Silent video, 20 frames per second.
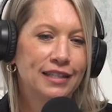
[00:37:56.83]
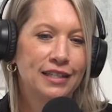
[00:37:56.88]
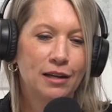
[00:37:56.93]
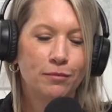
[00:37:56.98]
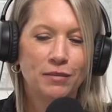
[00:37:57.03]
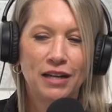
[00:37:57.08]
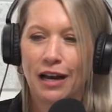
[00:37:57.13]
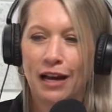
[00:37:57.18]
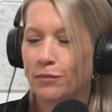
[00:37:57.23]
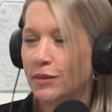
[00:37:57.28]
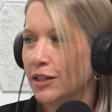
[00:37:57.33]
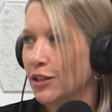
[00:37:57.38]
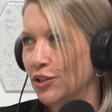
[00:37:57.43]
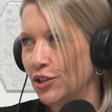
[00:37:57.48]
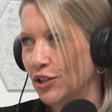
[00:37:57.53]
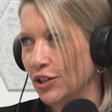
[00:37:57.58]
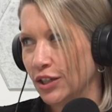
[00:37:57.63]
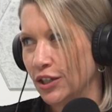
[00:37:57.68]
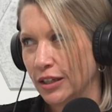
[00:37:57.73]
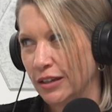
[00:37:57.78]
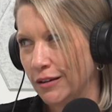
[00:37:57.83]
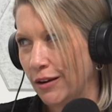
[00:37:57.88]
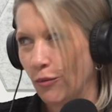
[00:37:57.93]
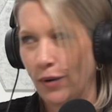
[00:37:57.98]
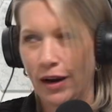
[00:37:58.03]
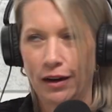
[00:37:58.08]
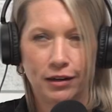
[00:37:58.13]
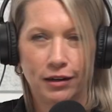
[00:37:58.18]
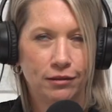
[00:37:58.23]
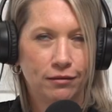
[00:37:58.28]
Sometimes it's just
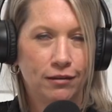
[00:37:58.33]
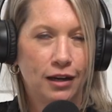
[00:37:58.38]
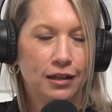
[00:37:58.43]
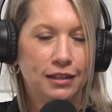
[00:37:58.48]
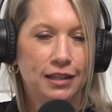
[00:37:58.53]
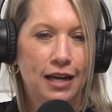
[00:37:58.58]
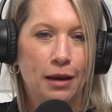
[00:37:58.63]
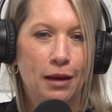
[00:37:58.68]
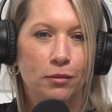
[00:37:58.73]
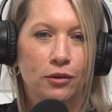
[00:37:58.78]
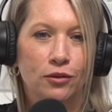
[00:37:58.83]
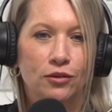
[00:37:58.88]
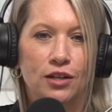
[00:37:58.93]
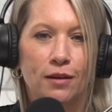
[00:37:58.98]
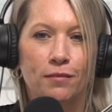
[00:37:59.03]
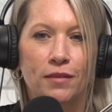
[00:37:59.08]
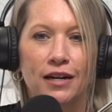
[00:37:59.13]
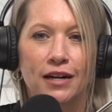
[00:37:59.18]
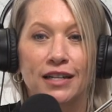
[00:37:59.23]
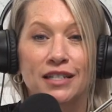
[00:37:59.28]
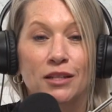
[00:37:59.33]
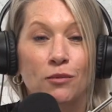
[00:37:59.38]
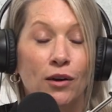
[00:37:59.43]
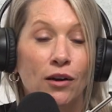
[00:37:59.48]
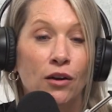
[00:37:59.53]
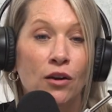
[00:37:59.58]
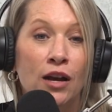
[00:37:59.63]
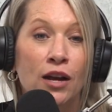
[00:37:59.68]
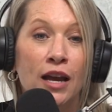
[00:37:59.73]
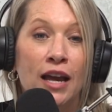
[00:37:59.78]
around a table or something. And I said,
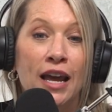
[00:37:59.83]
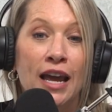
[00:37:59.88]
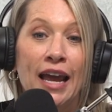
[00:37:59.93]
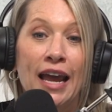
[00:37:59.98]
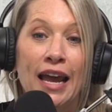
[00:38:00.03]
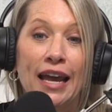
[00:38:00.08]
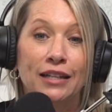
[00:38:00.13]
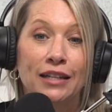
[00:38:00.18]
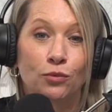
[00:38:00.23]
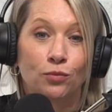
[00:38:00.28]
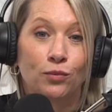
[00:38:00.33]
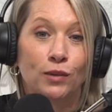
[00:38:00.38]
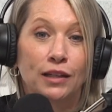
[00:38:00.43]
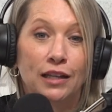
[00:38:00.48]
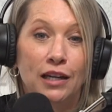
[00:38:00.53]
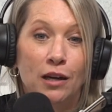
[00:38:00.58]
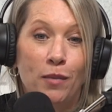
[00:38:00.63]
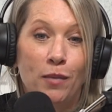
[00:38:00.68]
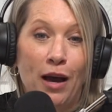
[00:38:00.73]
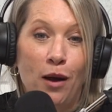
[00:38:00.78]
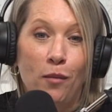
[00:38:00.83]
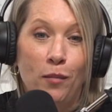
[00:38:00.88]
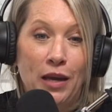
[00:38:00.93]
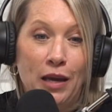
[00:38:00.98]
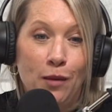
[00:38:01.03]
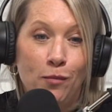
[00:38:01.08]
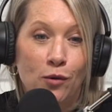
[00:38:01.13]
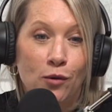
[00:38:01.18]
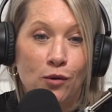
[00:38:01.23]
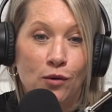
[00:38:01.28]
well, it's really about
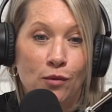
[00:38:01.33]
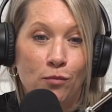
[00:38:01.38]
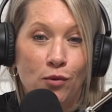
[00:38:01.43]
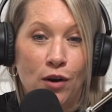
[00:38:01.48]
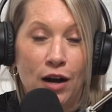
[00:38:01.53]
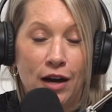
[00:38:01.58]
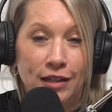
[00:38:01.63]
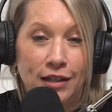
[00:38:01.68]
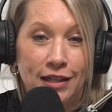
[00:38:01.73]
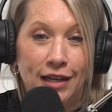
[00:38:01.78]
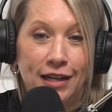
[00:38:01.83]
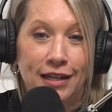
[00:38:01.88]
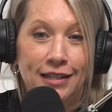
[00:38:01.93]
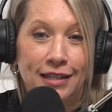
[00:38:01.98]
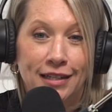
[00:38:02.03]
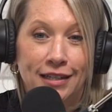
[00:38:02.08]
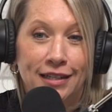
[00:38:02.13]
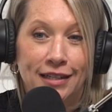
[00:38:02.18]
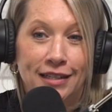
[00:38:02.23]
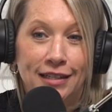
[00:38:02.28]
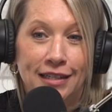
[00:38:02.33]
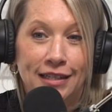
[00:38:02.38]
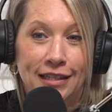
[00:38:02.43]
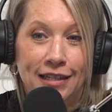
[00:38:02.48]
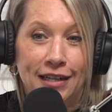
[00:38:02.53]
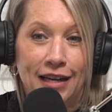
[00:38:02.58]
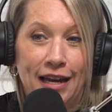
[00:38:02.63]
people, processes,